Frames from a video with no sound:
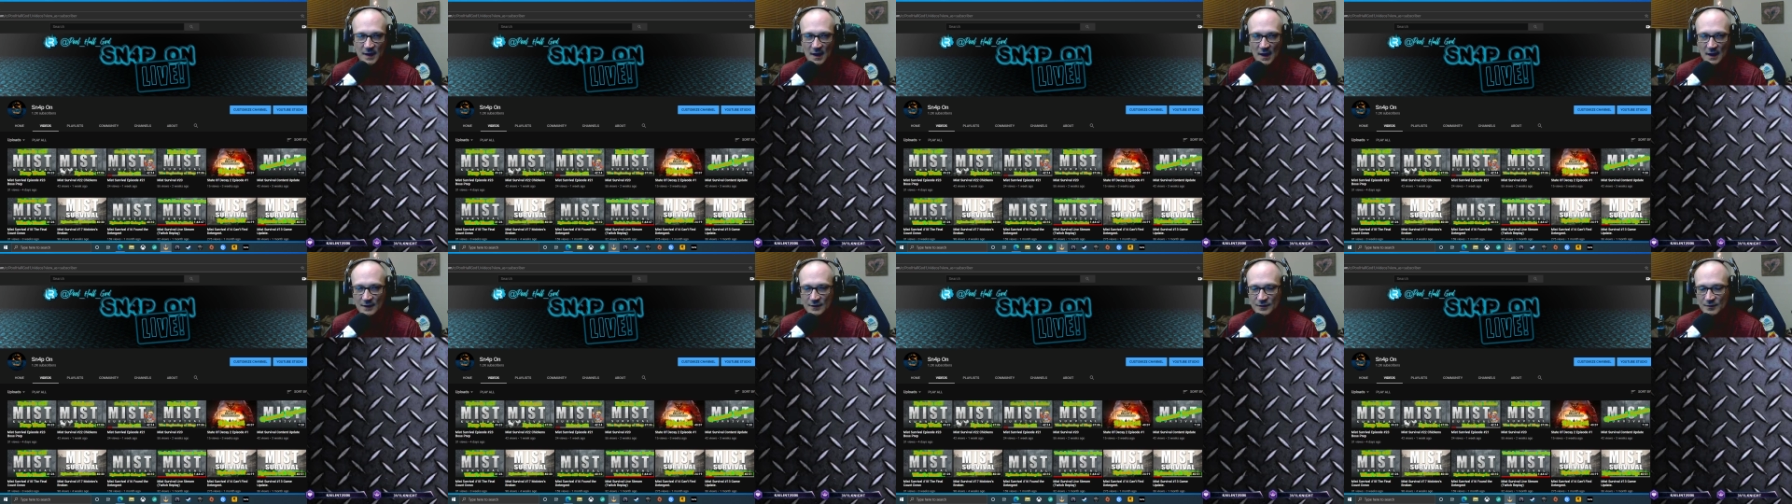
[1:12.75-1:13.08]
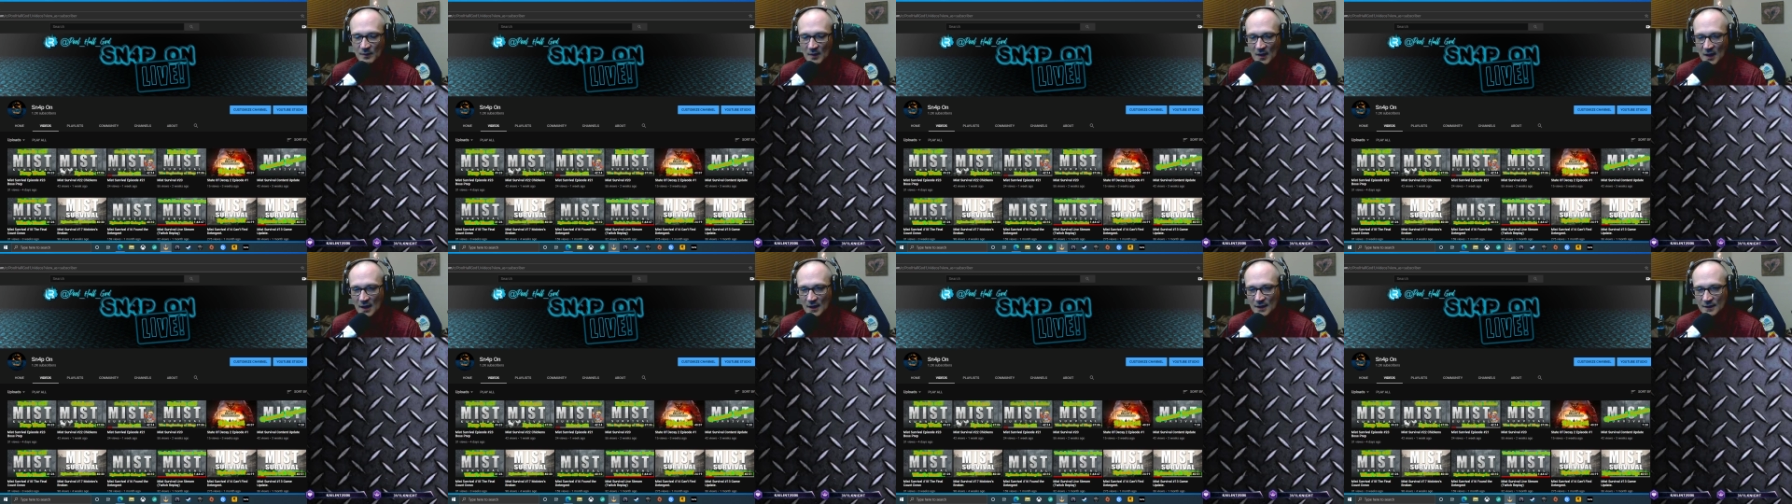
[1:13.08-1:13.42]

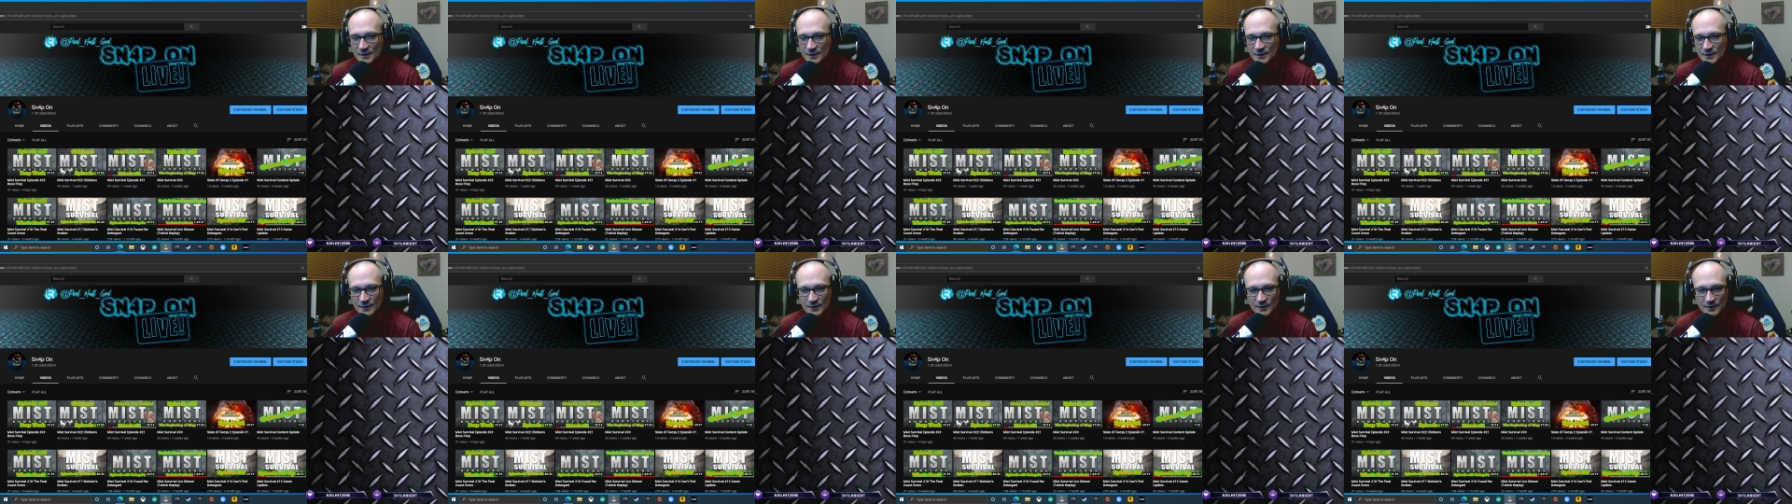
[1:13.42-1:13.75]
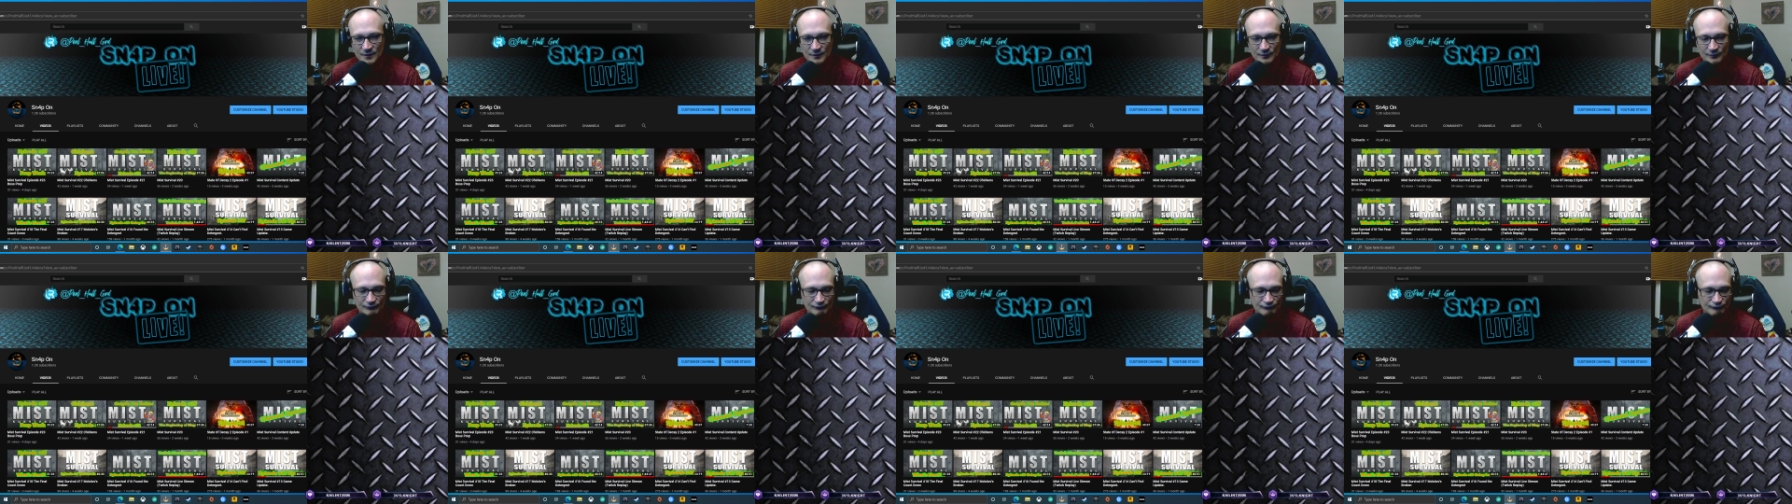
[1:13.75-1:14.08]
Xbox,
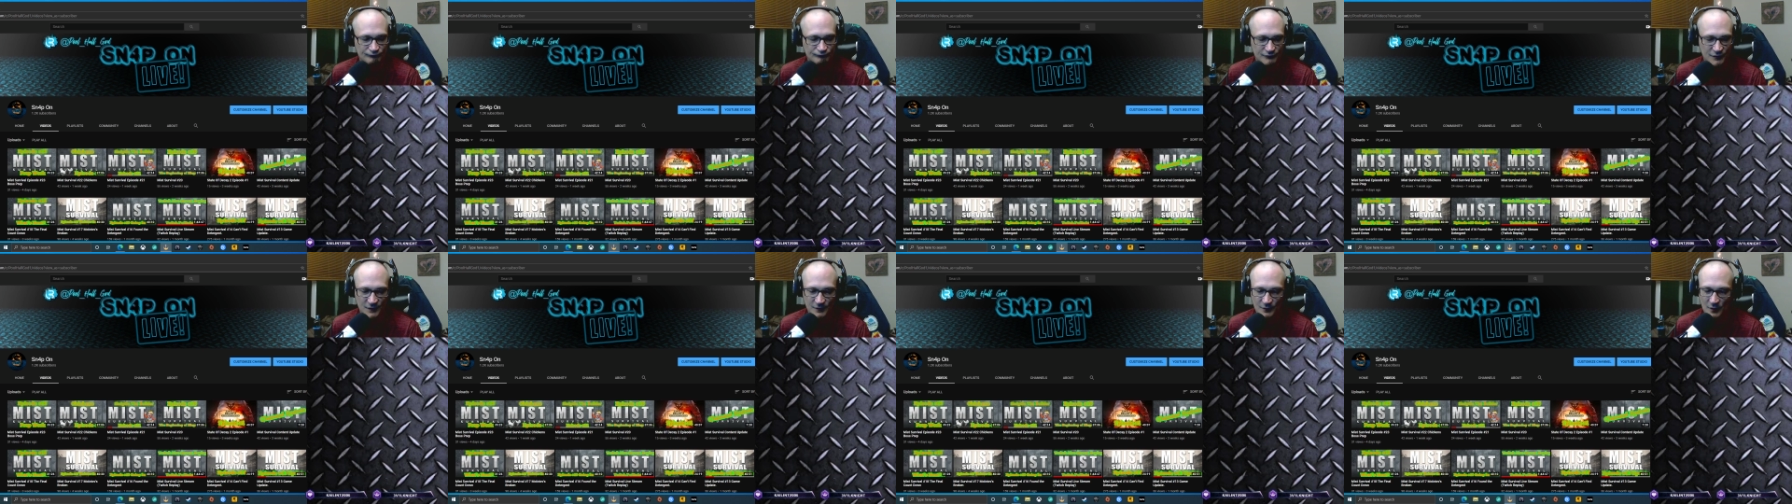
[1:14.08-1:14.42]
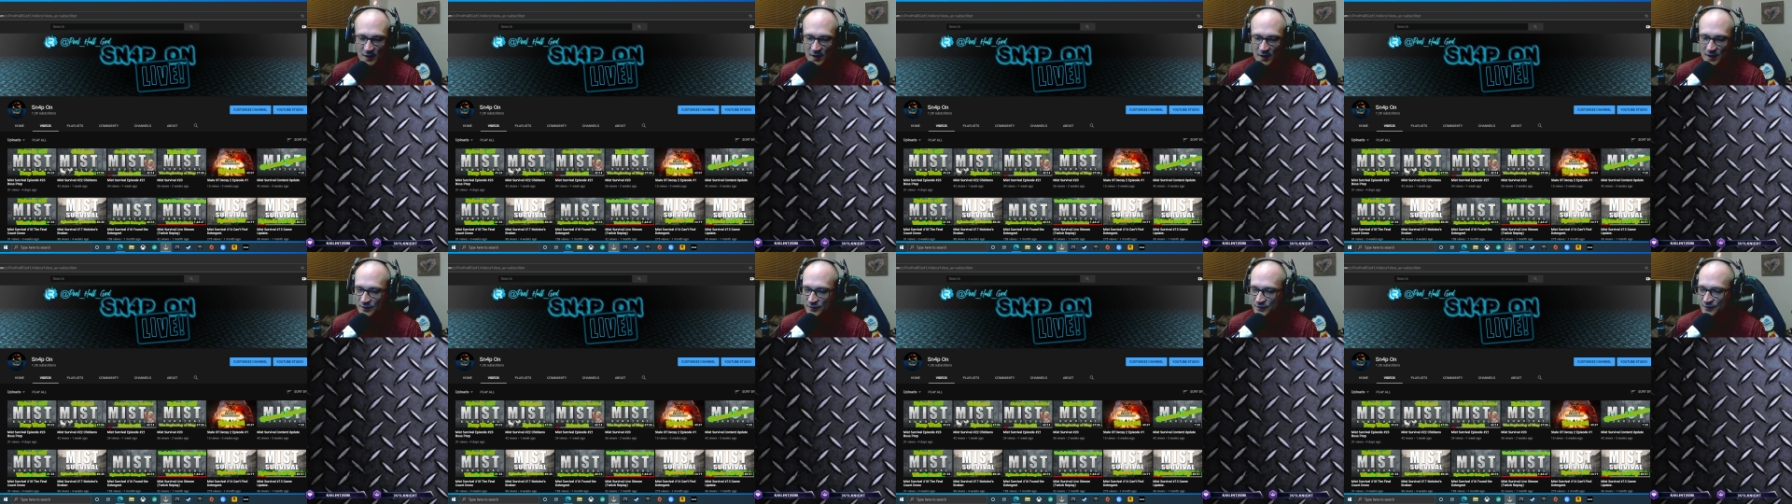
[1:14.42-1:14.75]

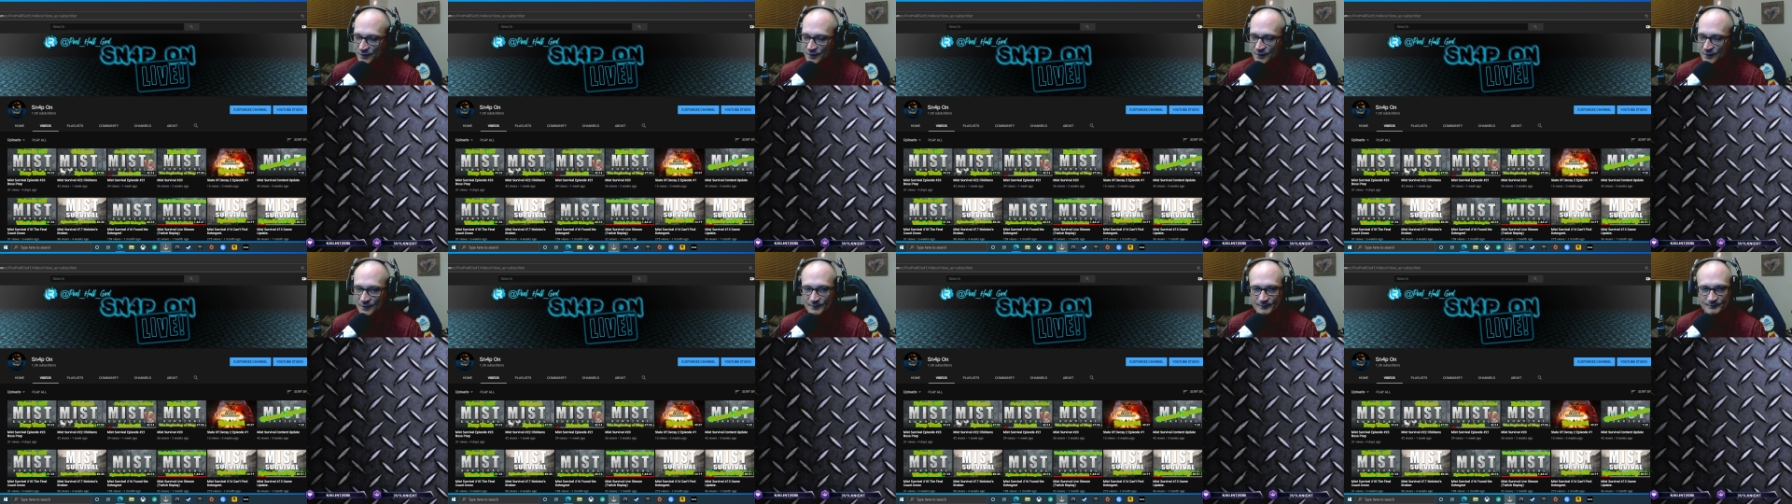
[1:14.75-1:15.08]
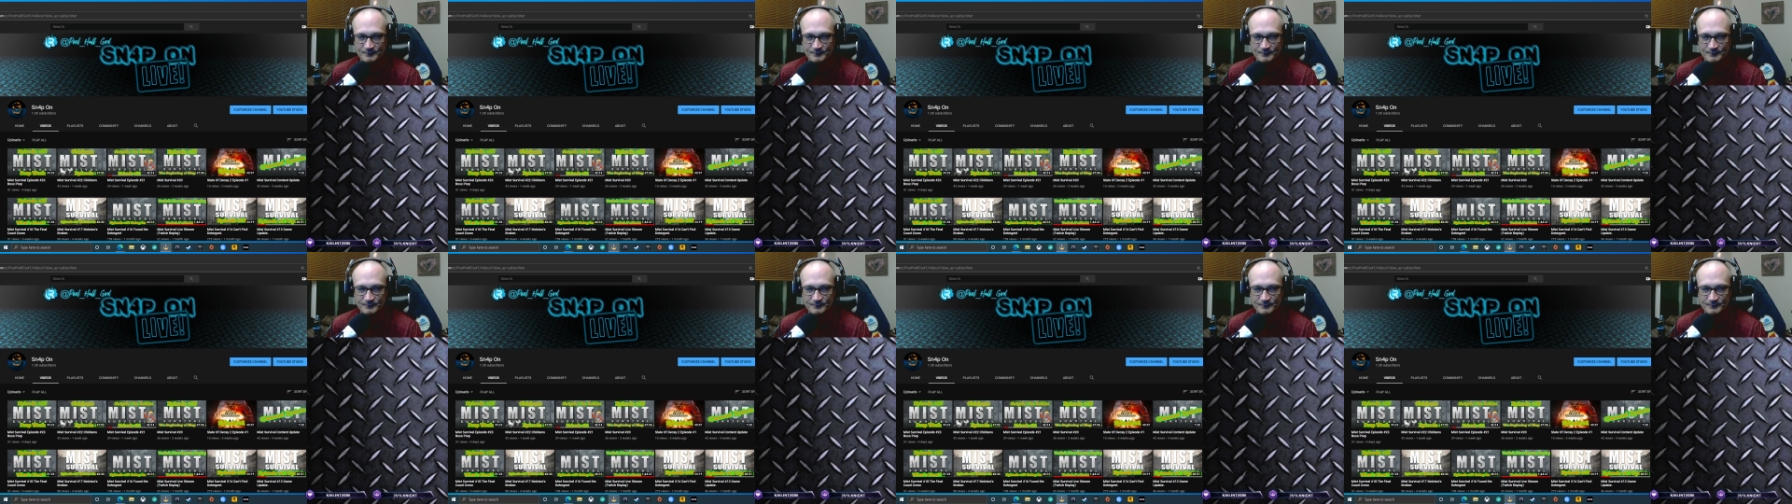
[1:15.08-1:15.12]
Switch,